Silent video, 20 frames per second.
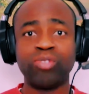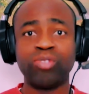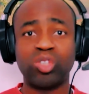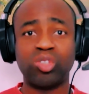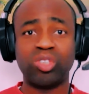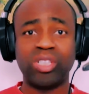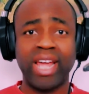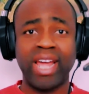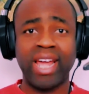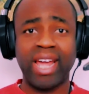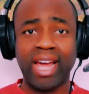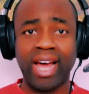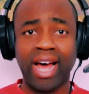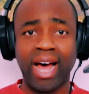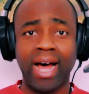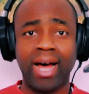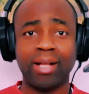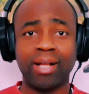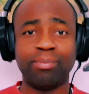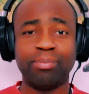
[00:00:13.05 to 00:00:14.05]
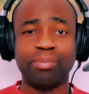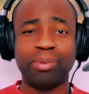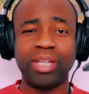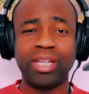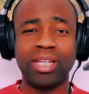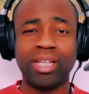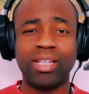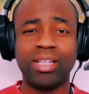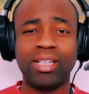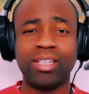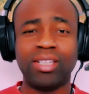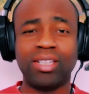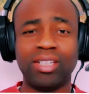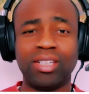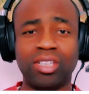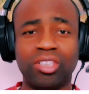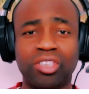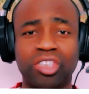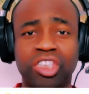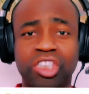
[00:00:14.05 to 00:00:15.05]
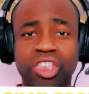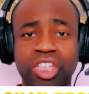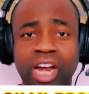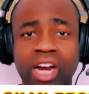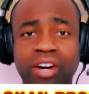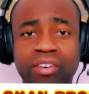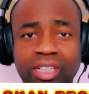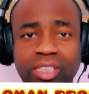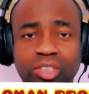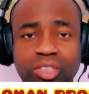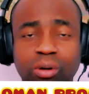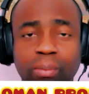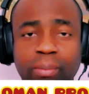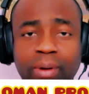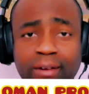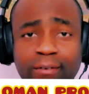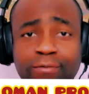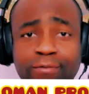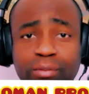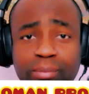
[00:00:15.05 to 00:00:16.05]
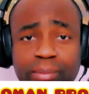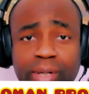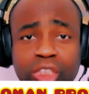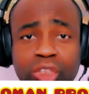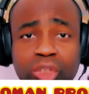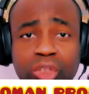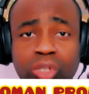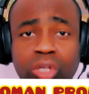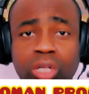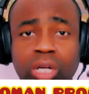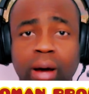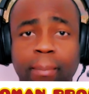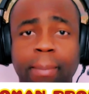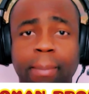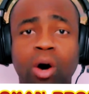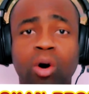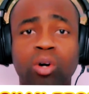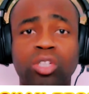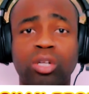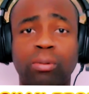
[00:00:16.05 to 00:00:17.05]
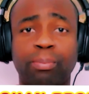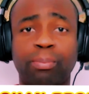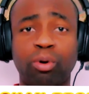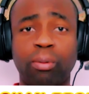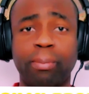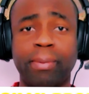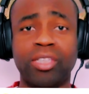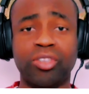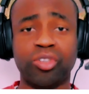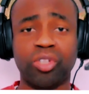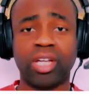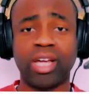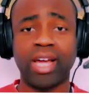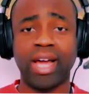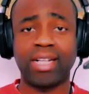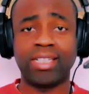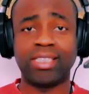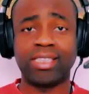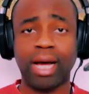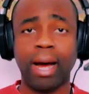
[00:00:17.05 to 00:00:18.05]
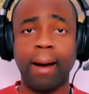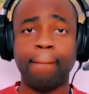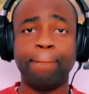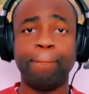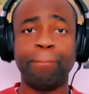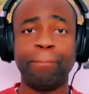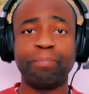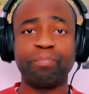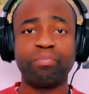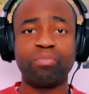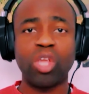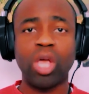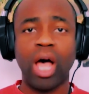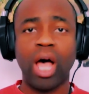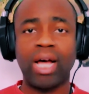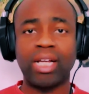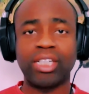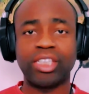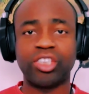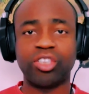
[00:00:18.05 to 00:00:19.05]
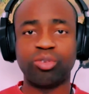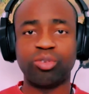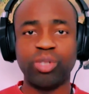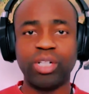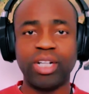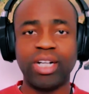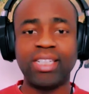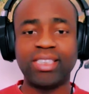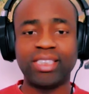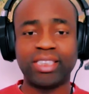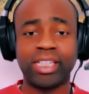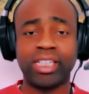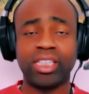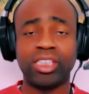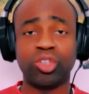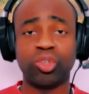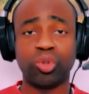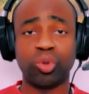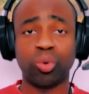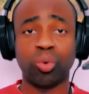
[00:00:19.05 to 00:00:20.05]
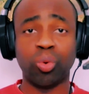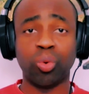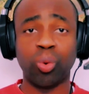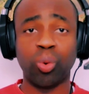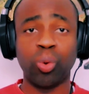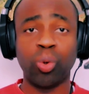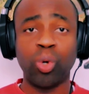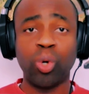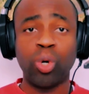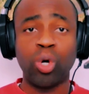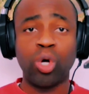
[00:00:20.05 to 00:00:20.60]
Today, I'll be sharing some information about the Prometric exam as relating to